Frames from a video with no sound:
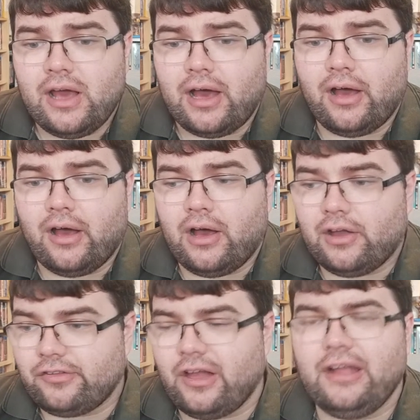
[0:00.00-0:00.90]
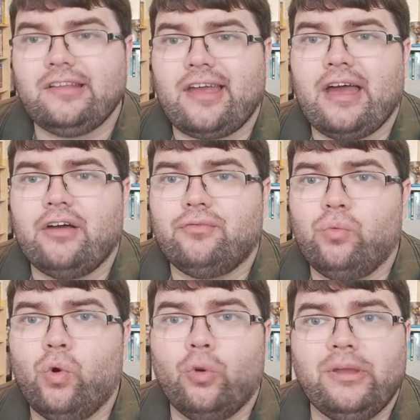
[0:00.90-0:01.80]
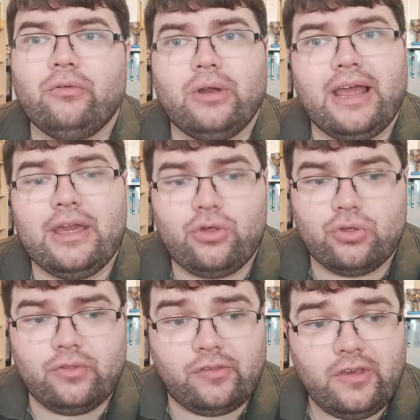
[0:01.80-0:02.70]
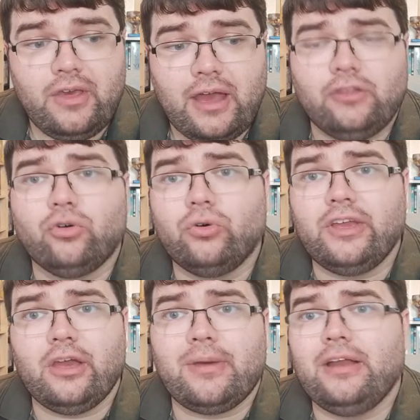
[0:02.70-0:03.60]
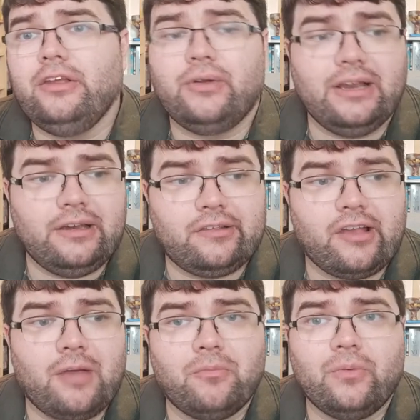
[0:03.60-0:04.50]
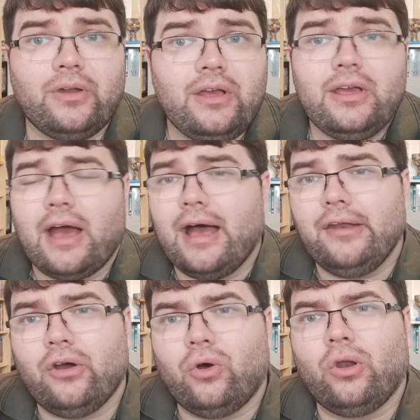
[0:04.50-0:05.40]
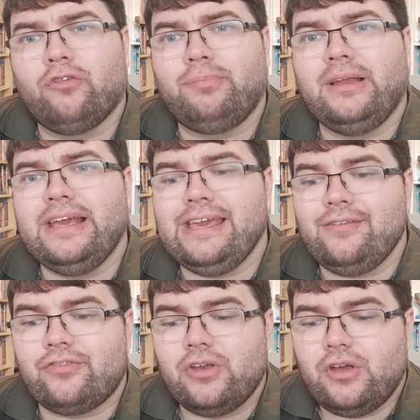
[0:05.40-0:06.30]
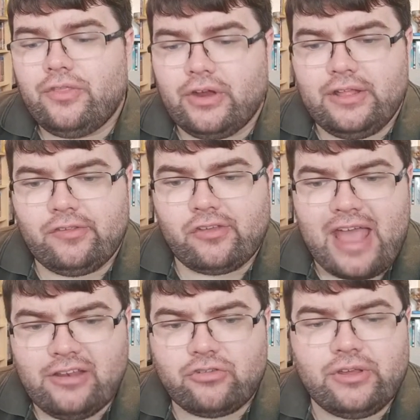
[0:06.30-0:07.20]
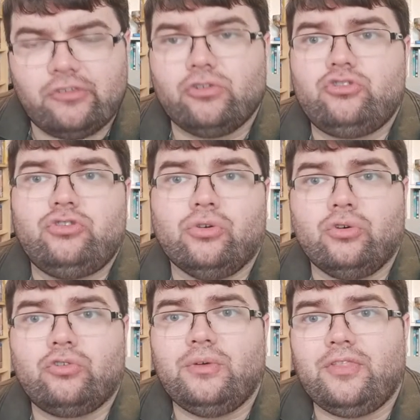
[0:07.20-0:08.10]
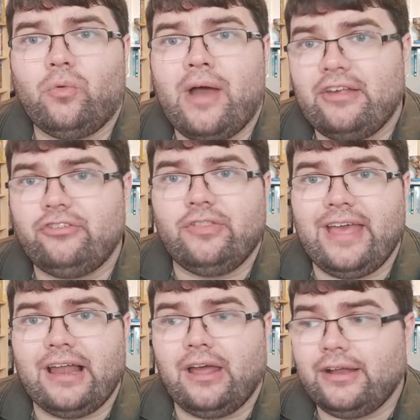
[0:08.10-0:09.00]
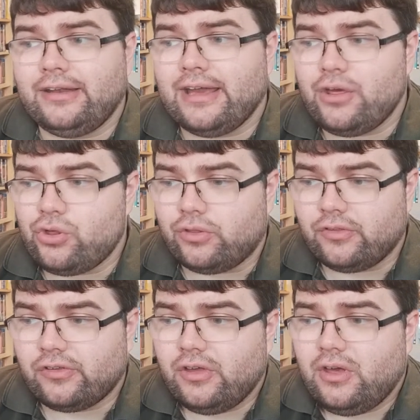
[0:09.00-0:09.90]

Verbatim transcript: are starting to have warming relations and talking about nuclear disarmament, and Orlov believes that in entering such talks with the West and the Allied nations